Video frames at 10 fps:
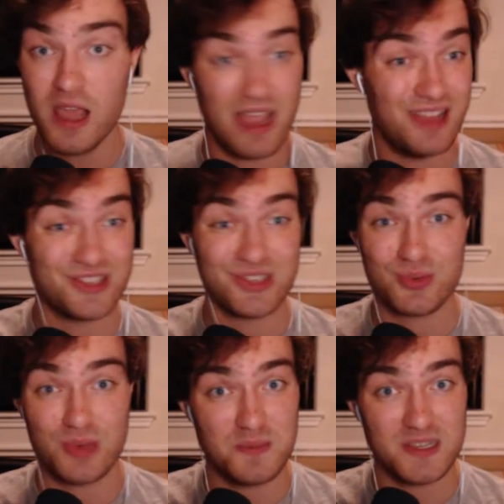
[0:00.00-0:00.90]
In
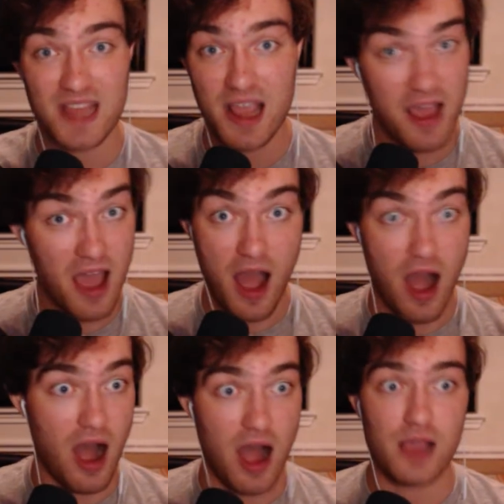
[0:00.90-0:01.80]
stream today,
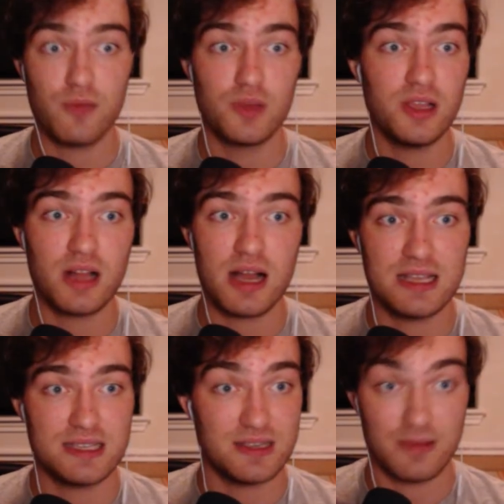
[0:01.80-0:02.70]
I
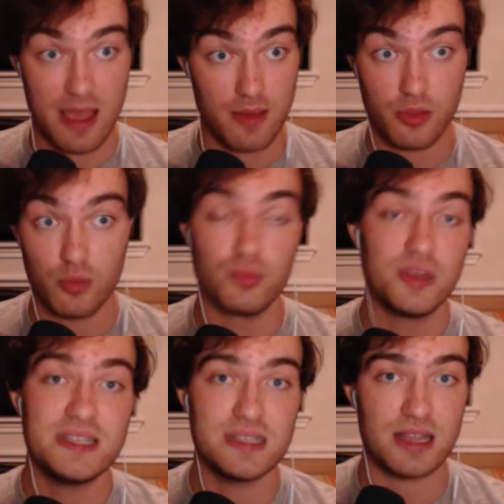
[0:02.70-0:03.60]
realized that the reason that